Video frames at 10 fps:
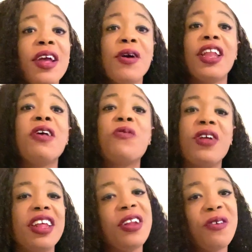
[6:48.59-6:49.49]
when I was
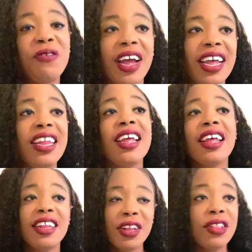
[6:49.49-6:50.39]
running out, right,
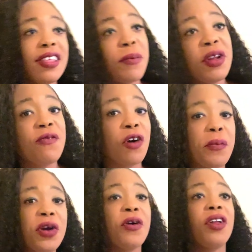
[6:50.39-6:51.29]
some of the
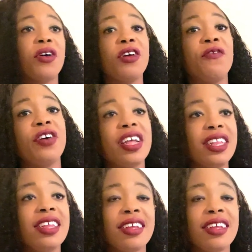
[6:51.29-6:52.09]
vomit going on her foot.